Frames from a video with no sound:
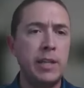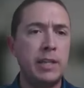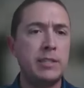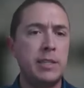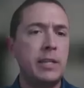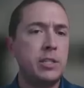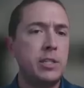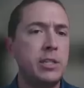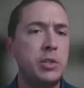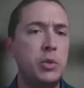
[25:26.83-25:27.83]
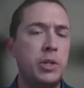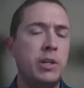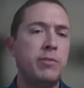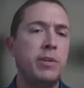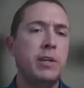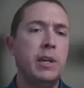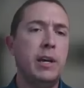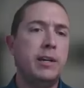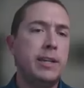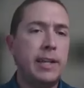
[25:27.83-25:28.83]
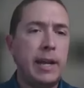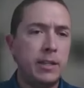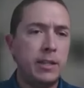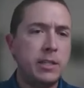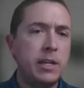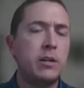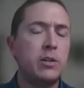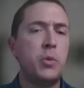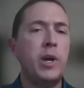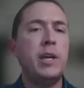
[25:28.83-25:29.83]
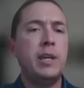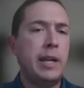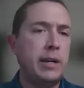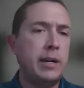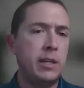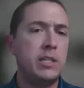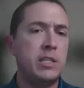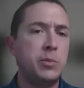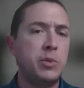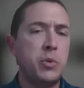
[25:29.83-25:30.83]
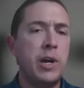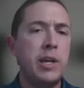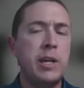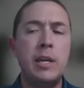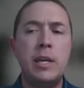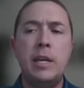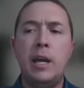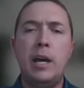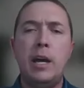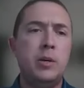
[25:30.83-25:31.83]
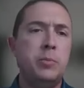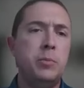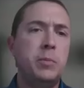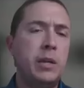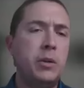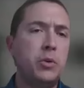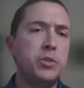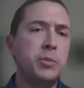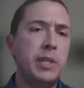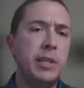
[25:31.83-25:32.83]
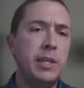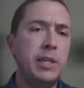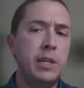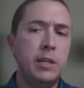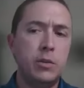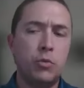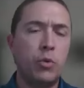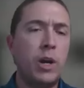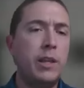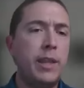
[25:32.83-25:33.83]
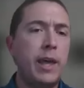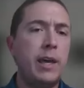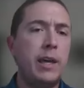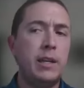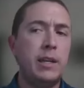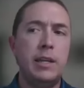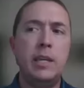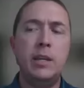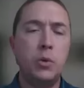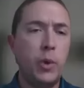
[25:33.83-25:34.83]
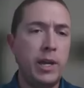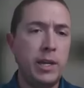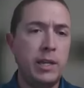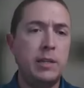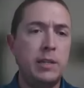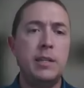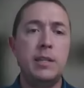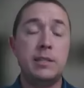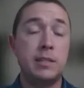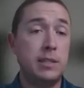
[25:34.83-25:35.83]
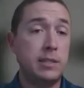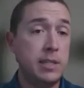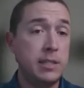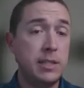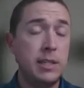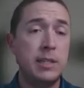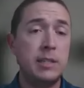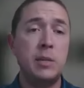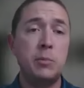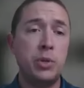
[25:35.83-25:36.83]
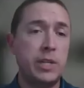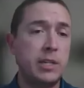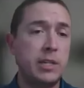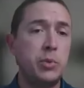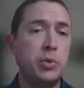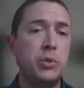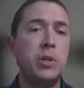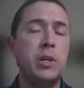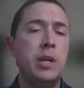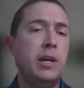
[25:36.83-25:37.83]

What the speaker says: That's just intuitive. Get out of the stalker's way, get out of the customer's way, and ultimately run that in a way that's consistent and predictable.